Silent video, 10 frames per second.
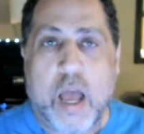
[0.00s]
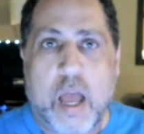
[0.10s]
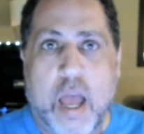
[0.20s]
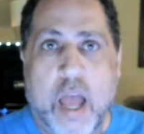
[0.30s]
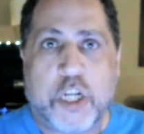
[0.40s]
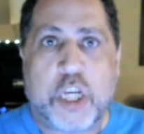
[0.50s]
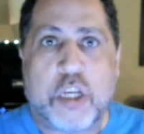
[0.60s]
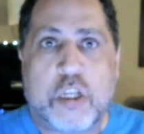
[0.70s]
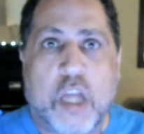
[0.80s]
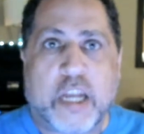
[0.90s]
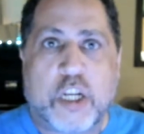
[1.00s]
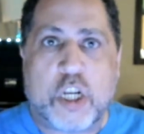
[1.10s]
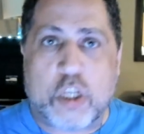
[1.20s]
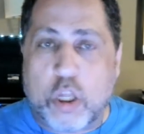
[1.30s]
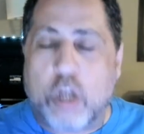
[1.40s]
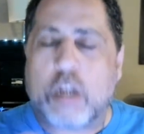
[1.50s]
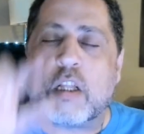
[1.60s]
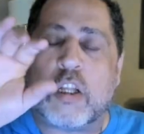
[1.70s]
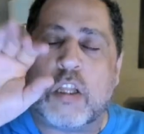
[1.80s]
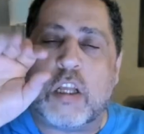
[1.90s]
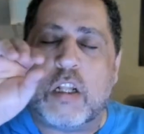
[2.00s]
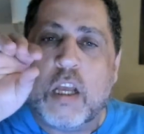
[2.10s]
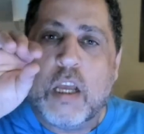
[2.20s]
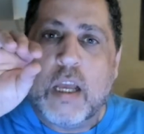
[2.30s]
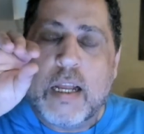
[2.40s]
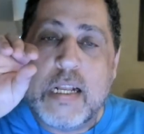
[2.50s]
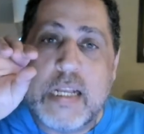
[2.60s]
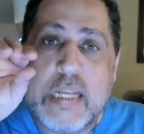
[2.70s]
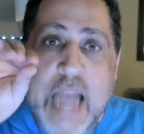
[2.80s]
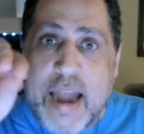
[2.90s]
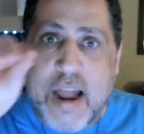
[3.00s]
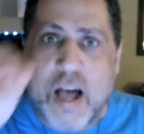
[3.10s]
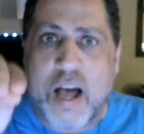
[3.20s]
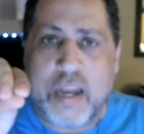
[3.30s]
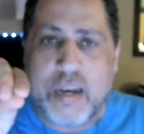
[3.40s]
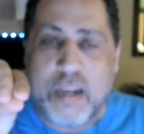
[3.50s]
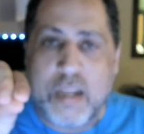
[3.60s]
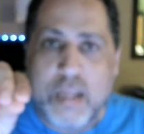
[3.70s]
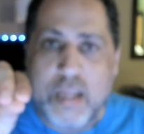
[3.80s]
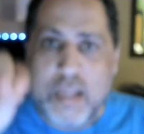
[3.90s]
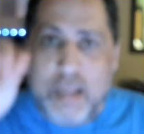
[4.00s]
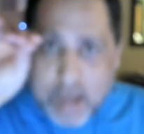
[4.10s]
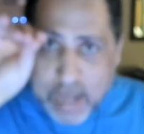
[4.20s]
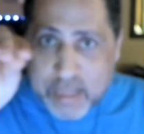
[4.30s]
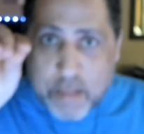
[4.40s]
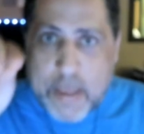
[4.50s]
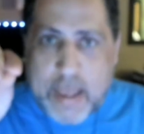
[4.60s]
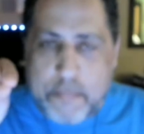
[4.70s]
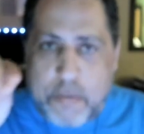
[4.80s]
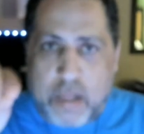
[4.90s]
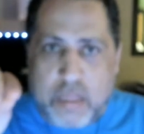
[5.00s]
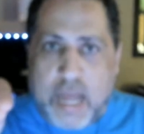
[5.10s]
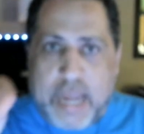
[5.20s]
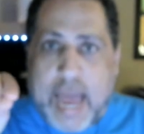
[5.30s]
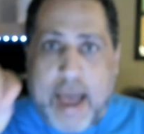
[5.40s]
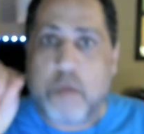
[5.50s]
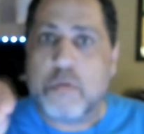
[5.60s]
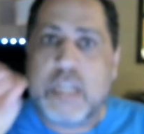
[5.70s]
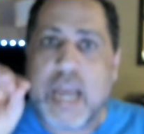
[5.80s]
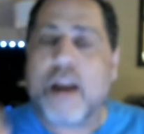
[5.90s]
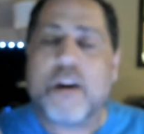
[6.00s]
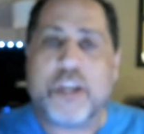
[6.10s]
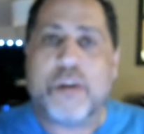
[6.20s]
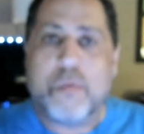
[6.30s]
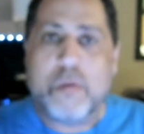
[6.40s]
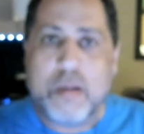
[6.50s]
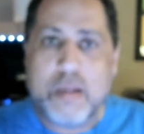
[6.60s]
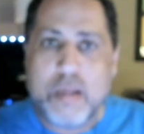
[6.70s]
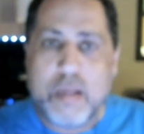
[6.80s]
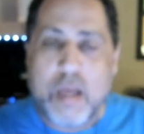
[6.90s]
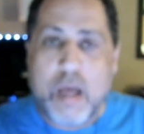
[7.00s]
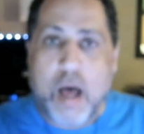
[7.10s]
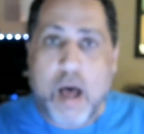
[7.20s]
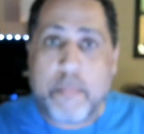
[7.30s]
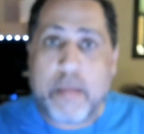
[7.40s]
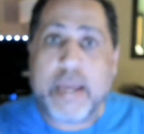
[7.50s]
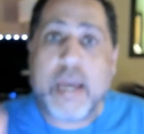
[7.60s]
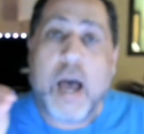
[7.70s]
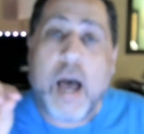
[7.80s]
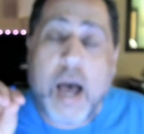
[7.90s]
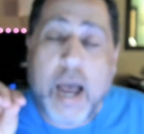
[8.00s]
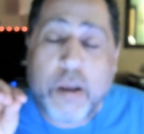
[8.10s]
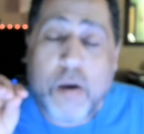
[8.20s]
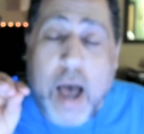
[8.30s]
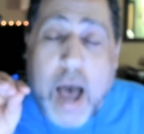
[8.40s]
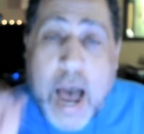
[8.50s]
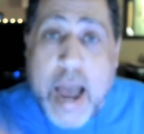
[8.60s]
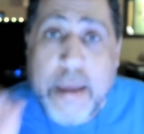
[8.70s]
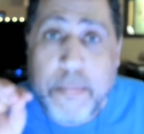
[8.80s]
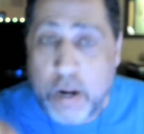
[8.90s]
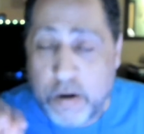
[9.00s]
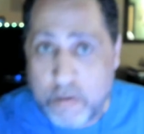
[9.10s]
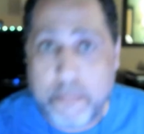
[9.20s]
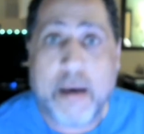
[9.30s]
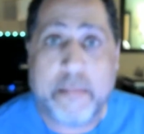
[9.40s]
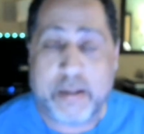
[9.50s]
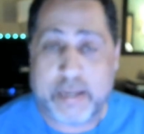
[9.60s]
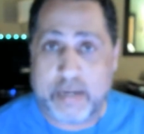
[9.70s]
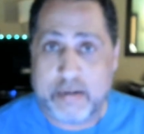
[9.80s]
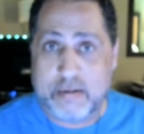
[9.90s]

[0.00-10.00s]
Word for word: and she like just looked dead on at the man bun, like, how dare you? I'm like, I go, I'm a Republican.